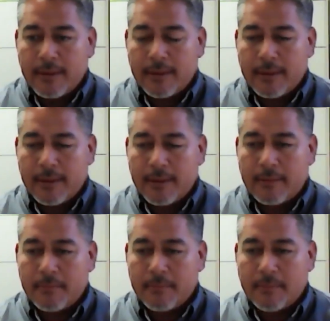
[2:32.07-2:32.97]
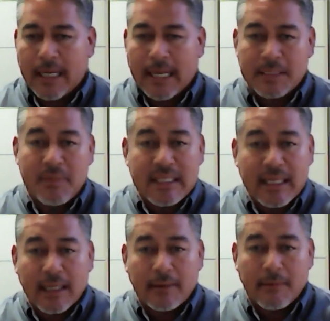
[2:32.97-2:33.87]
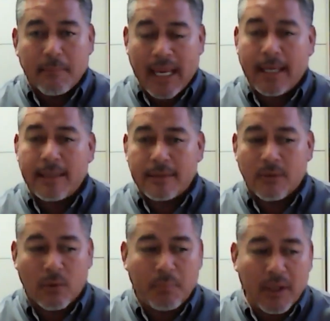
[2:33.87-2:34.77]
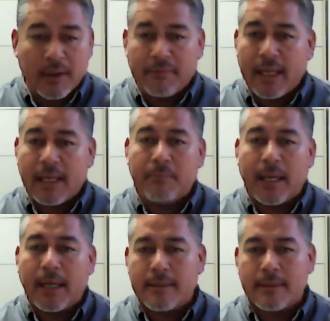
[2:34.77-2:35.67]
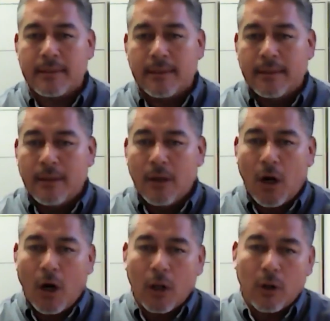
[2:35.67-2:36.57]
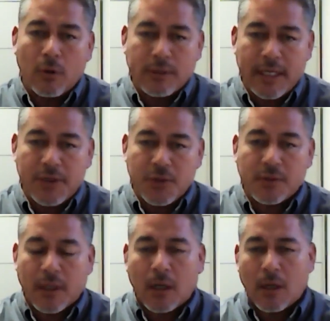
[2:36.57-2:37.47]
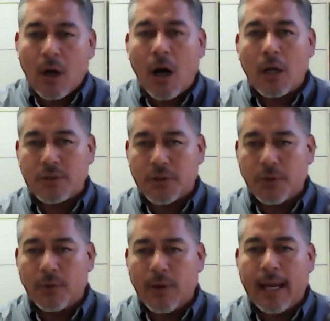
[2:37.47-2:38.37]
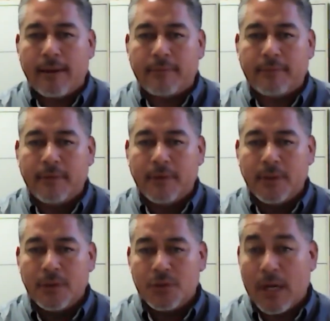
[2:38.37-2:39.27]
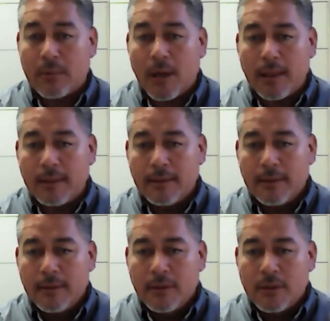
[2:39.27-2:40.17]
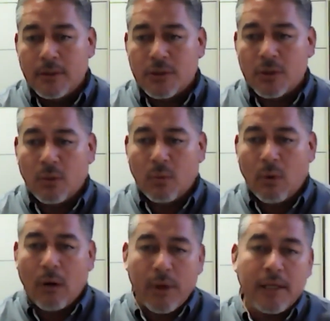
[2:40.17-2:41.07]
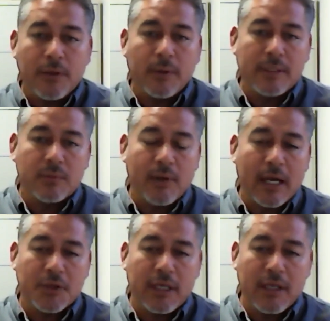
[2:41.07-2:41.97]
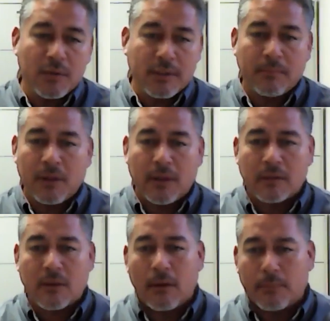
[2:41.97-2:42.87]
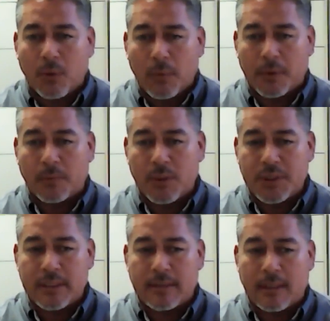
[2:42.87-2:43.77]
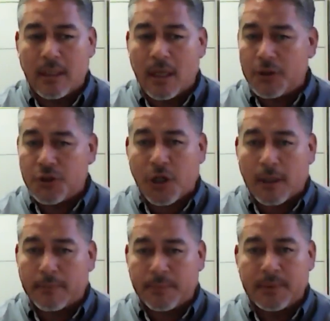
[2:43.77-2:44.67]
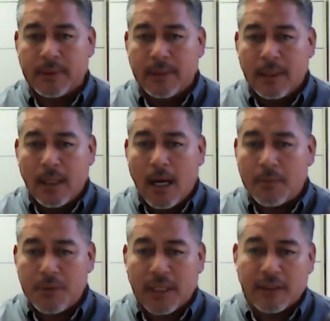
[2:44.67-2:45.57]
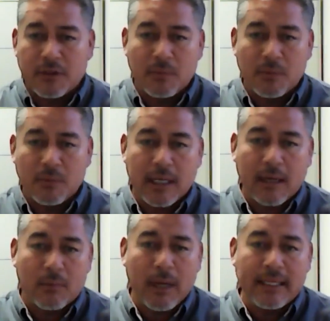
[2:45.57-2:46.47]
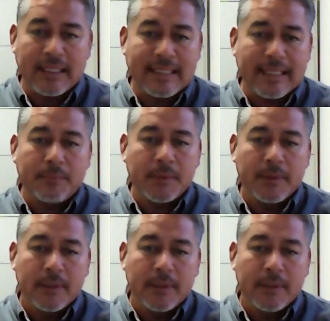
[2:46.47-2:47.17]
It has missing paint or peeling, flaking paint. All of those issues are going to cause you to have dry rot. So what we do is we actually use something that's called a prober, which is a non-sharp object. It's almost like a rounded tip.